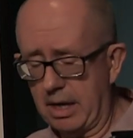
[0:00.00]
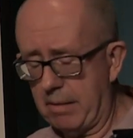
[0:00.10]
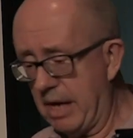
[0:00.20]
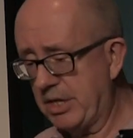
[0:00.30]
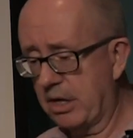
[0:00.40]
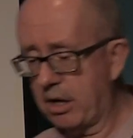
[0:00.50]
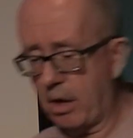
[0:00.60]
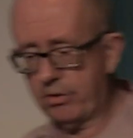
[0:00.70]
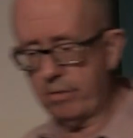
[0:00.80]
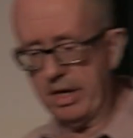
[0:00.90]
And I'm actually going to
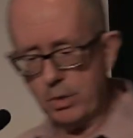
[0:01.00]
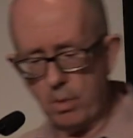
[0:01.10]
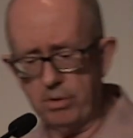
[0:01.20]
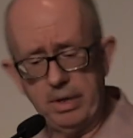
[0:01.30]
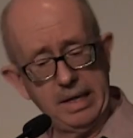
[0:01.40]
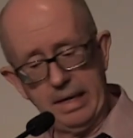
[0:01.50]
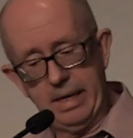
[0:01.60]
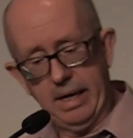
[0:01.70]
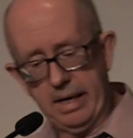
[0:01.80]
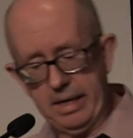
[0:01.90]
go through each one
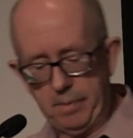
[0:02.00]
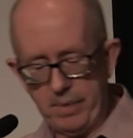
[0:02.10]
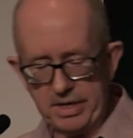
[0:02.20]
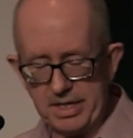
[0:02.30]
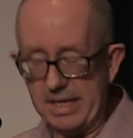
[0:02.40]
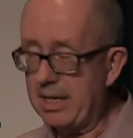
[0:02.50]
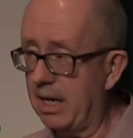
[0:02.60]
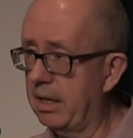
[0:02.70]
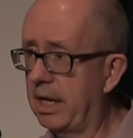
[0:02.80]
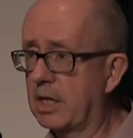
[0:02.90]
in a bit of
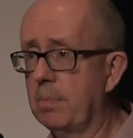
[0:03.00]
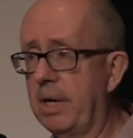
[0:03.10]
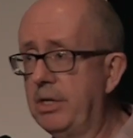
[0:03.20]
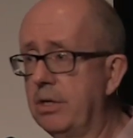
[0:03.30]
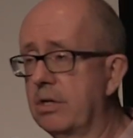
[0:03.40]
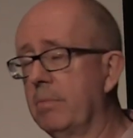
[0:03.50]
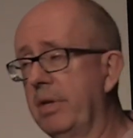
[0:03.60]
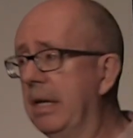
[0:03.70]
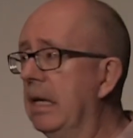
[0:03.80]
detail and explain to you some of the